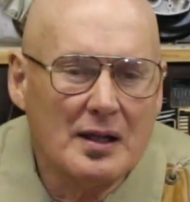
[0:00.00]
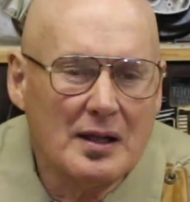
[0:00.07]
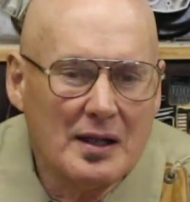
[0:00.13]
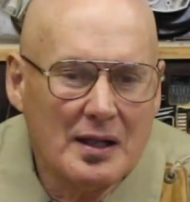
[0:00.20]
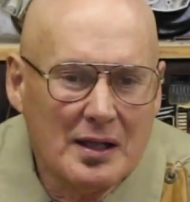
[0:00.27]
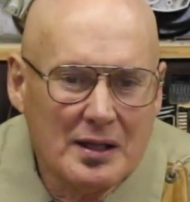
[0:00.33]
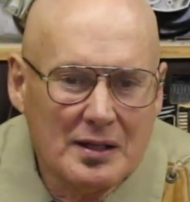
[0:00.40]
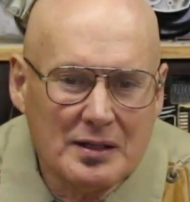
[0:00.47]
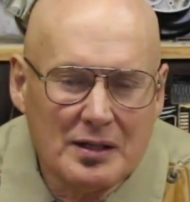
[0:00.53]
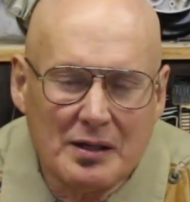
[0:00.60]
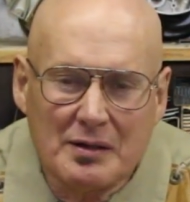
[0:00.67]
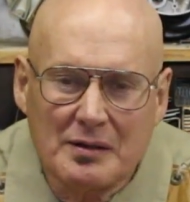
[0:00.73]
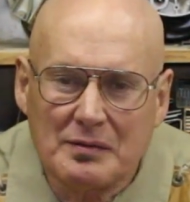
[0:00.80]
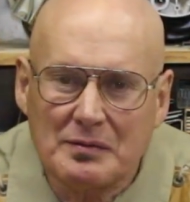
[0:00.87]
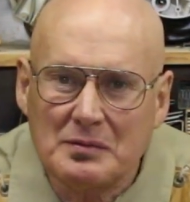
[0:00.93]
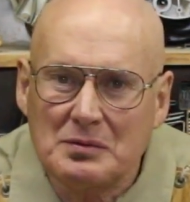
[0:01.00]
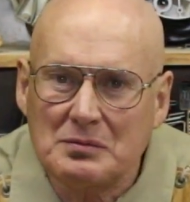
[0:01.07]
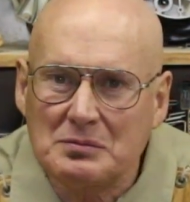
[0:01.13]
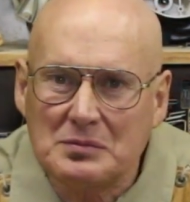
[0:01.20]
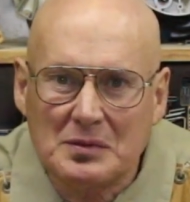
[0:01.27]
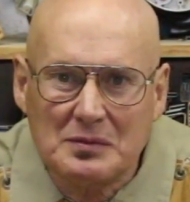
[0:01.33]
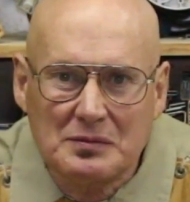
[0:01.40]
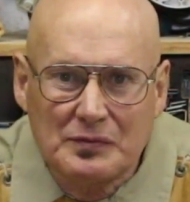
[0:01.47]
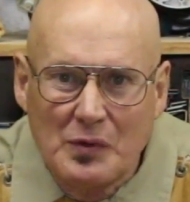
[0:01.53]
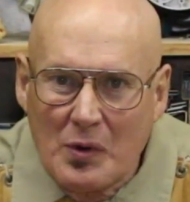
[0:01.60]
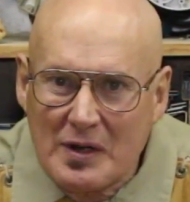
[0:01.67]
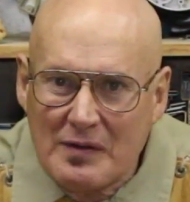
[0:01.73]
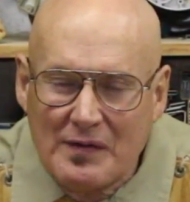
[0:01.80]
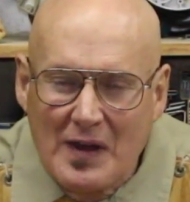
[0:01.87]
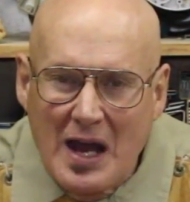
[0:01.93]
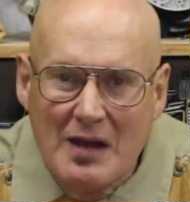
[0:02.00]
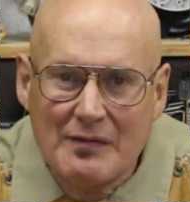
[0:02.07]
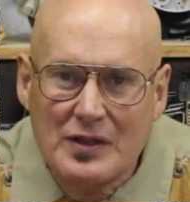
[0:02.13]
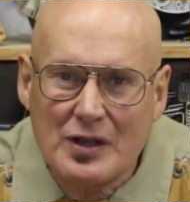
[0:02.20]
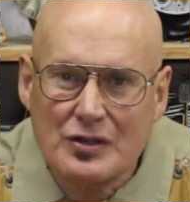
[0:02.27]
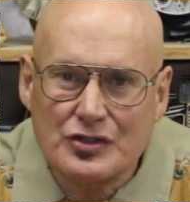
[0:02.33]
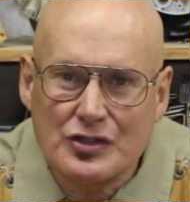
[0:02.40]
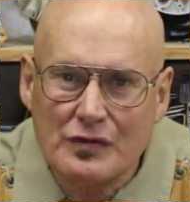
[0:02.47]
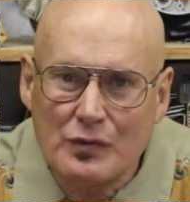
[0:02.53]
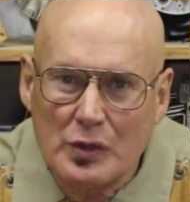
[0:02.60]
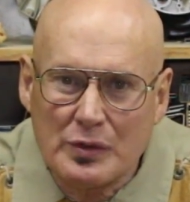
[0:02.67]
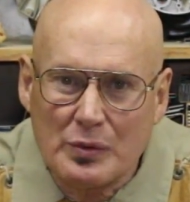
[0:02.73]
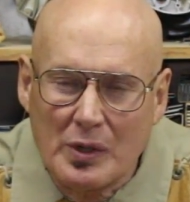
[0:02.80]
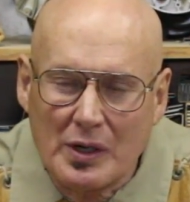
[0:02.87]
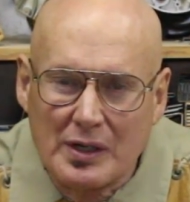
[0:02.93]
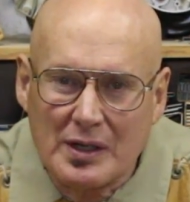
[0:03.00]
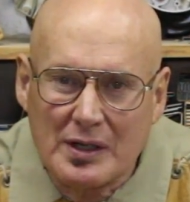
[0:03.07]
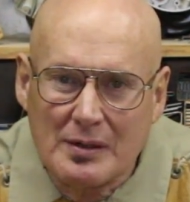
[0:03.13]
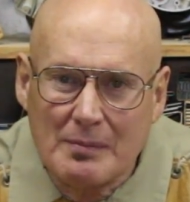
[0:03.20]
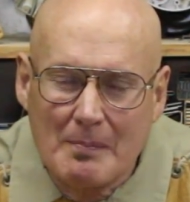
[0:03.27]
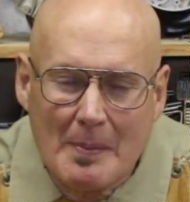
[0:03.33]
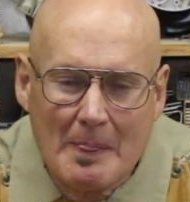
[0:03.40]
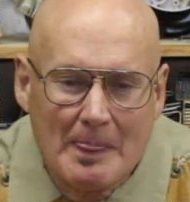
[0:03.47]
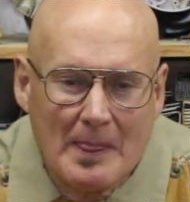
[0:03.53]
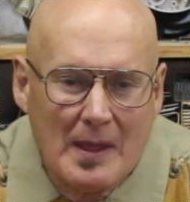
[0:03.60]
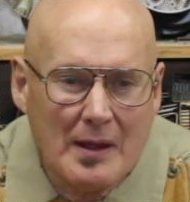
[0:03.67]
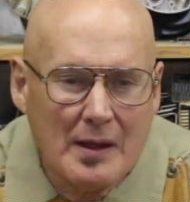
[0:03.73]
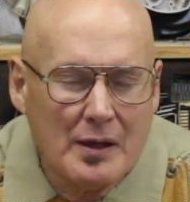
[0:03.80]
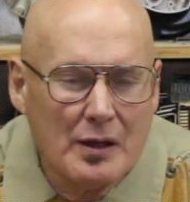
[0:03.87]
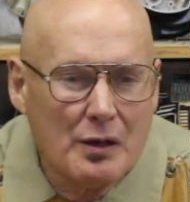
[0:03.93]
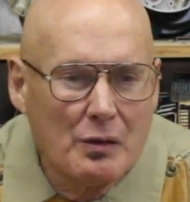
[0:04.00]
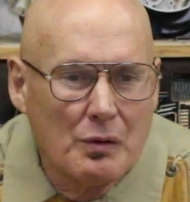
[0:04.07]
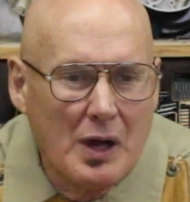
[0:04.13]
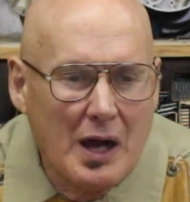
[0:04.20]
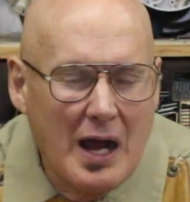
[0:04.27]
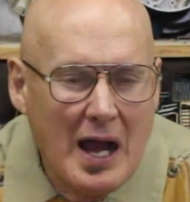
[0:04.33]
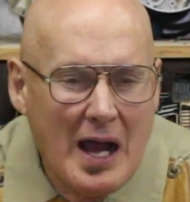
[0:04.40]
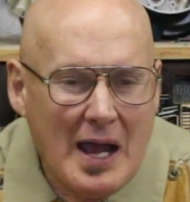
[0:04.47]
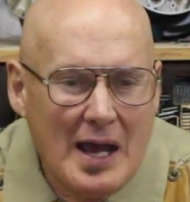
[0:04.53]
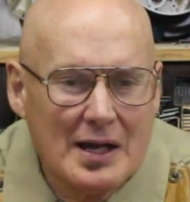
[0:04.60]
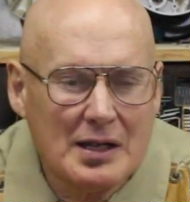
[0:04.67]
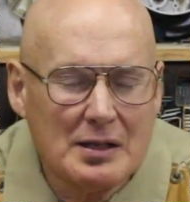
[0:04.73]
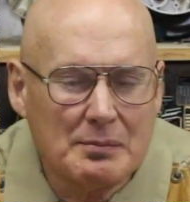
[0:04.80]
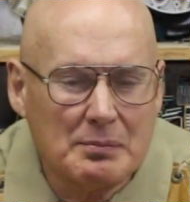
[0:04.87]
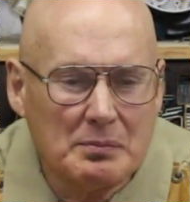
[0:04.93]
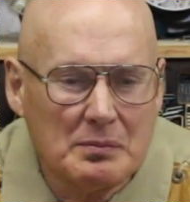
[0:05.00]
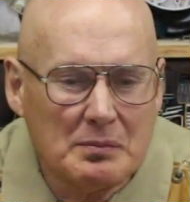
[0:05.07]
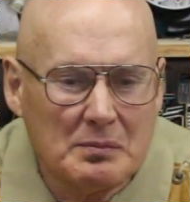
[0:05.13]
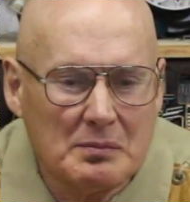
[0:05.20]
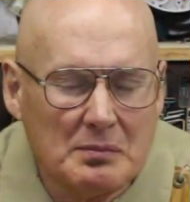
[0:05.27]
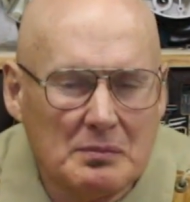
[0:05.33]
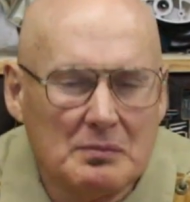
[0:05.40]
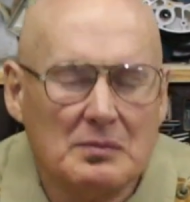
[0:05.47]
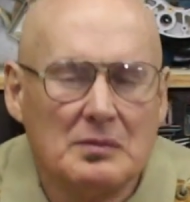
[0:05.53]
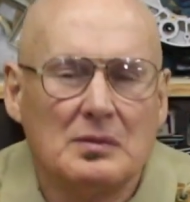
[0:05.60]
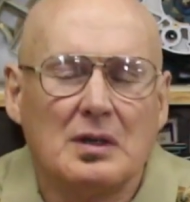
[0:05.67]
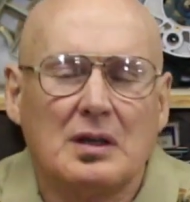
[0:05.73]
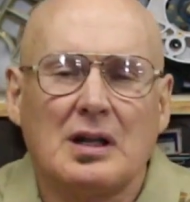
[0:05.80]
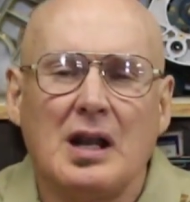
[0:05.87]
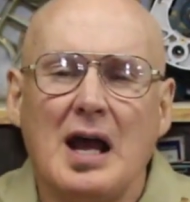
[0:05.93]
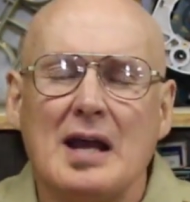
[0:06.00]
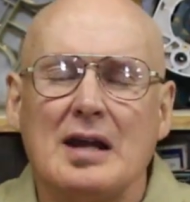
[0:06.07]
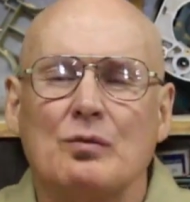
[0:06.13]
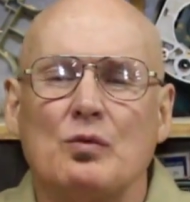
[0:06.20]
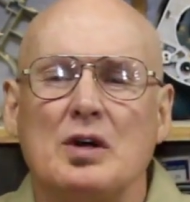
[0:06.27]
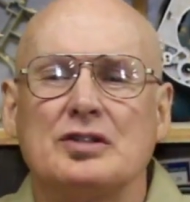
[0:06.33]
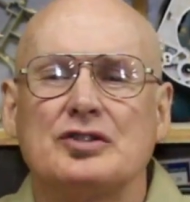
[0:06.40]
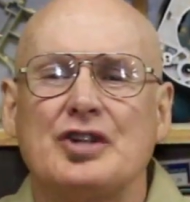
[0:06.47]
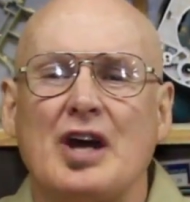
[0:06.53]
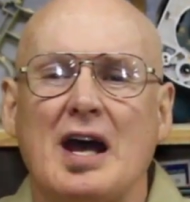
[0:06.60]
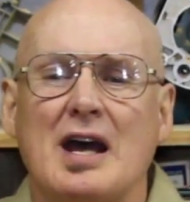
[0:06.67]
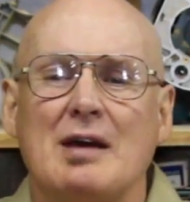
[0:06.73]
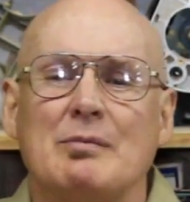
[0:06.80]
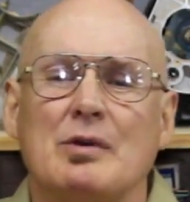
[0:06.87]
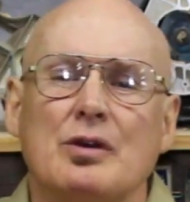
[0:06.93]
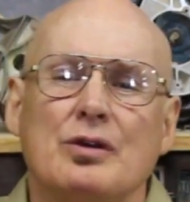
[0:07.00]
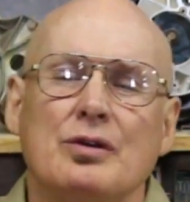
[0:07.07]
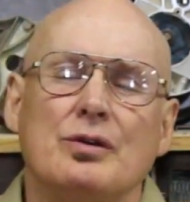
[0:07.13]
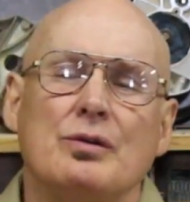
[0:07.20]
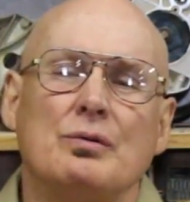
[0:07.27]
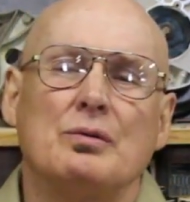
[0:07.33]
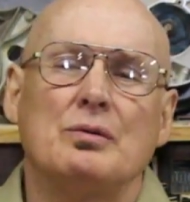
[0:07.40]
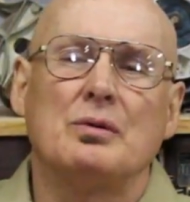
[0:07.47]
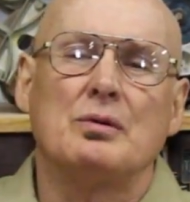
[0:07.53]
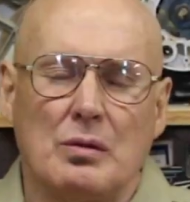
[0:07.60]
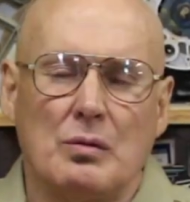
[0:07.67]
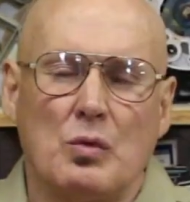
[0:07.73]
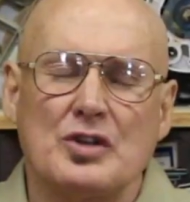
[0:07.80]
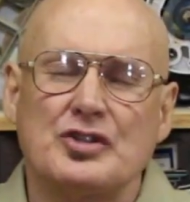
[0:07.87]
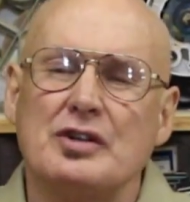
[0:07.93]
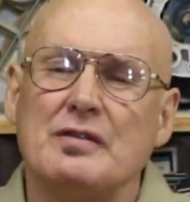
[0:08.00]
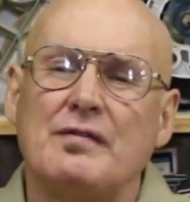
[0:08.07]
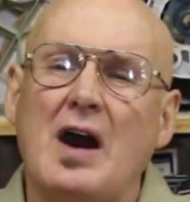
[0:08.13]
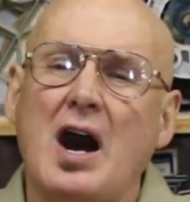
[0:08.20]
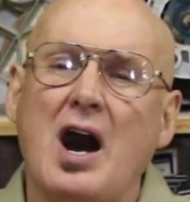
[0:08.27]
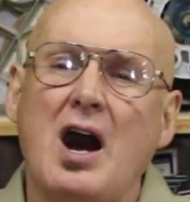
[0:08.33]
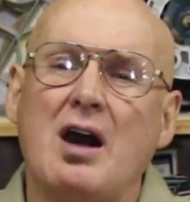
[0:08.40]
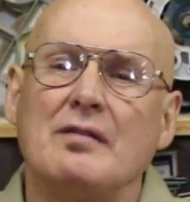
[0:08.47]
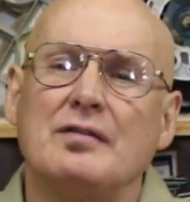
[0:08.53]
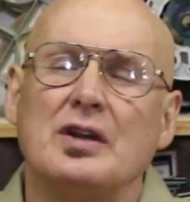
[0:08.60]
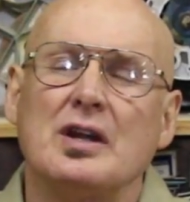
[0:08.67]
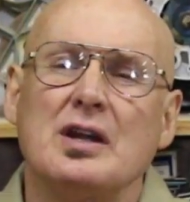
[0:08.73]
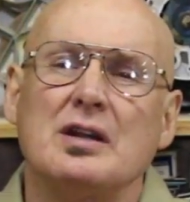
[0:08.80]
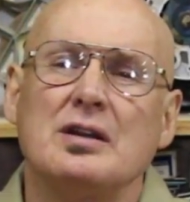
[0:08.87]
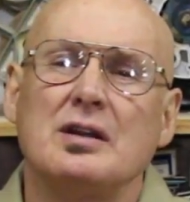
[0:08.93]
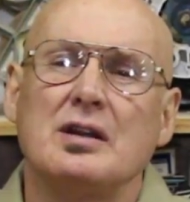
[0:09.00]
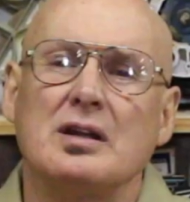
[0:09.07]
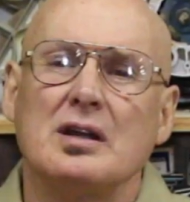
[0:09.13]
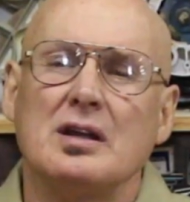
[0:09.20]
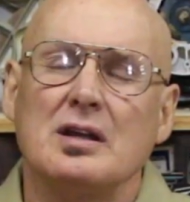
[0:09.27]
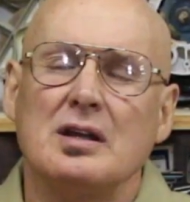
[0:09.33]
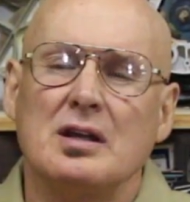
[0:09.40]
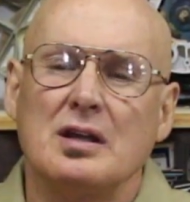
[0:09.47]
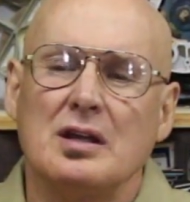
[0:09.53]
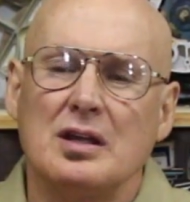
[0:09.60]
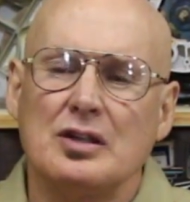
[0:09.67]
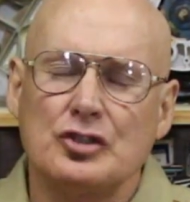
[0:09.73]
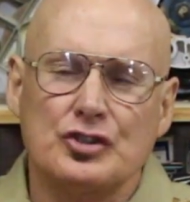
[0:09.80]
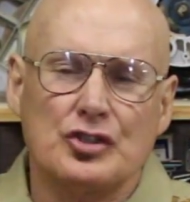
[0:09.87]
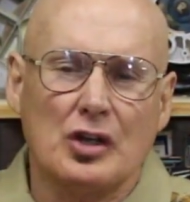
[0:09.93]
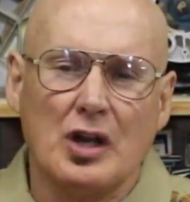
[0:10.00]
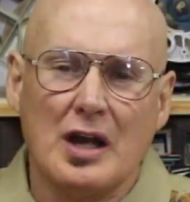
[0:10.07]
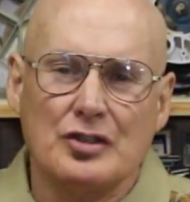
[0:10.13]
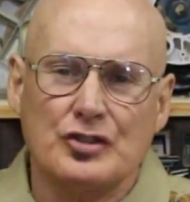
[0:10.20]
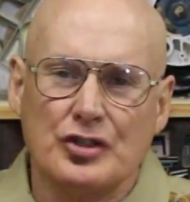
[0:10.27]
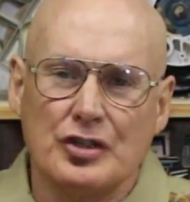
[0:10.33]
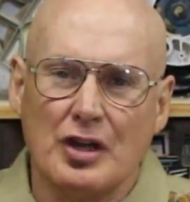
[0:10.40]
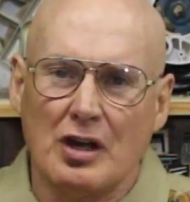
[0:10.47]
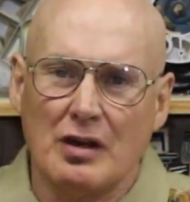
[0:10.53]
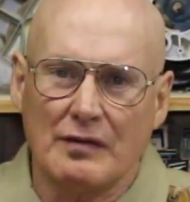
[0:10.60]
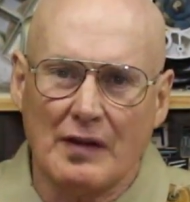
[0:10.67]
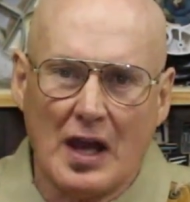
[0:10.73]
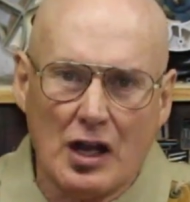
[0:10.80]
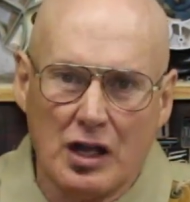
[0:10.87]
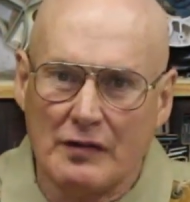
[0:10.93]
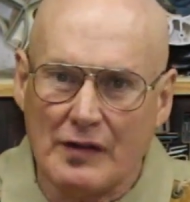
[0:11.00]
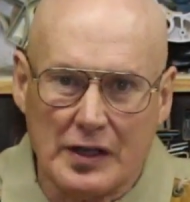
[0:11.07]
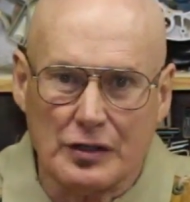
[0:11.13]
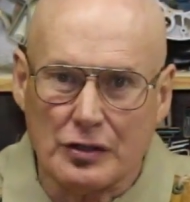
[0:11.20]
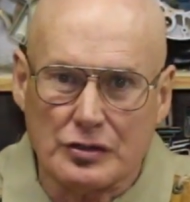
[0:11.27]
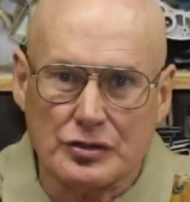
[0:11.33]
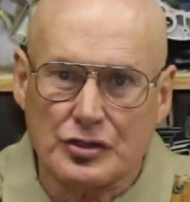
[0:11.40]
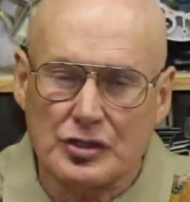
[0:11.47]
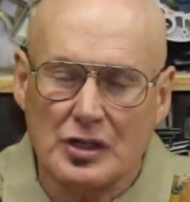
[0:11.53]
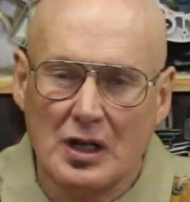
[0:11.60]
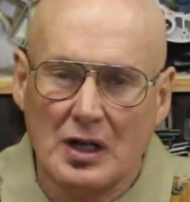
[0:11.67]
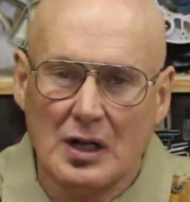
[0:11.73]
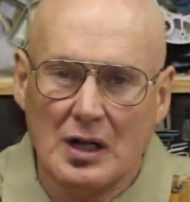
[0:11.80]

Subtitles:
in the 45 years of woodworking, I had a client one time who was involved in the installation of elevators.